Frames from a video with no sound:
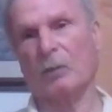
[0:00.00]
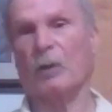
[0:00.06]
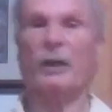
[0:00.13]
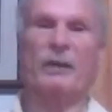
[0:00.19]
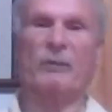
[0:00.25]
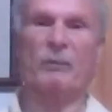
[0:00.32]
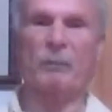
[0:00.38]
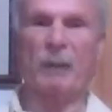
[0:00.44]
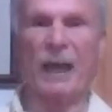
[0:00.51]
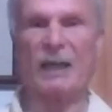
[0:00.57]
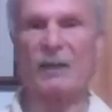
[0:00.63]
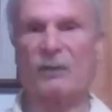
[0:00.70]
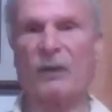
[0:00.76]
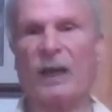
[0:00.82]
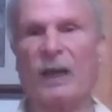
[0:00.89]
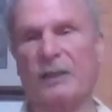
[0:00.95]
or even
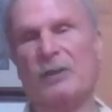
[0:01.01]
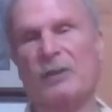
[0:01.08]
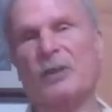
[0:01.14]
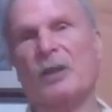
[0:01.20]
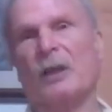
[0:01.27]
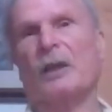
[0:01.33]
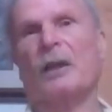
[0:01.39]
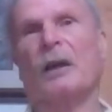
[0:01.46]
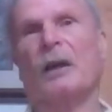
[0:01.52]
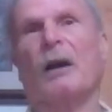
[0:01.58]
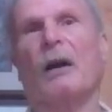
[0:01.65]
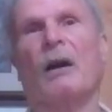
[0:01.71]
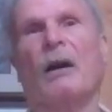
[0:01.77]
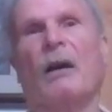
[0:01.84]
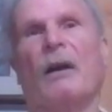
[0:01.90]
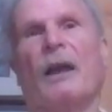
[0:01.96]
past fires,
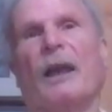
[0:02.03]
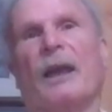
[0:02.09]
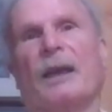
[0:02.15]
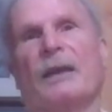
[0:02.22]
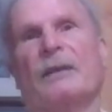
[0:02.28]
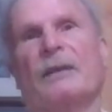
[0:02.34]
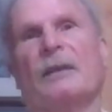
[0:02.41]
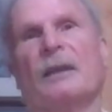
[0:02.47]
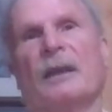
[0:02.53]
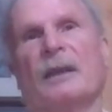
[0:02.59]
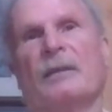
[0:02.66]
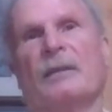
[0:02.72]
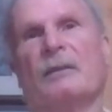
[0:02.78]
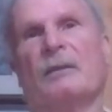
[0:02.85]
and